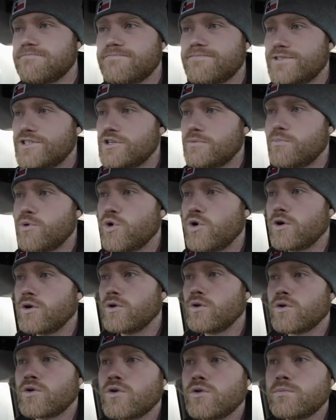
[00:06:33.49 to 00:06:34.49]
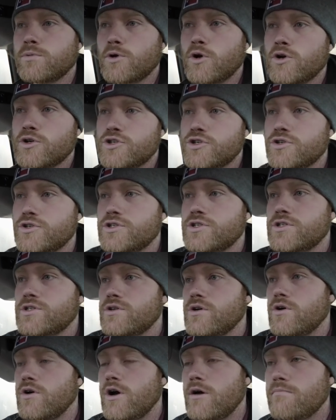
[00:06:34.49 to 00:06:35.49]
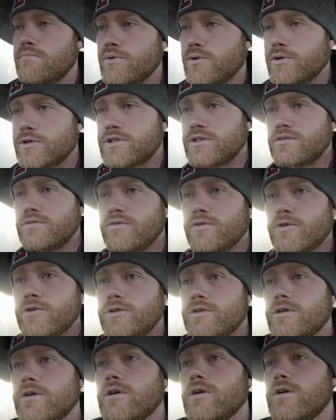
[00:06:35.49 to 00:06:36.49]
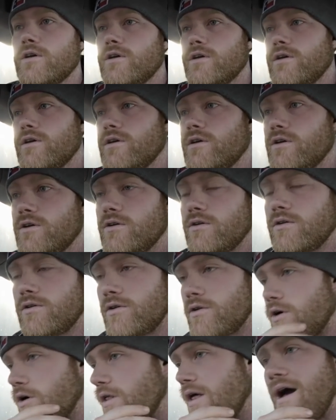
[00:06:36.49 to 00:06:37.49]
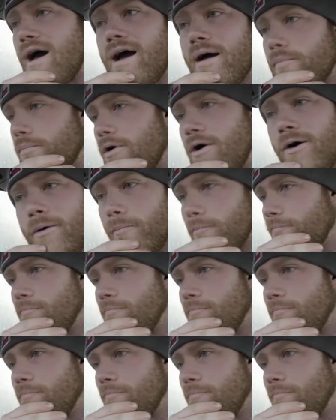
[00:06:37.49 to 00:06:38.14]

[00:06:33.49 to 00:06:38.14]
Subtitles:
Support local produce, not imported food, not that, but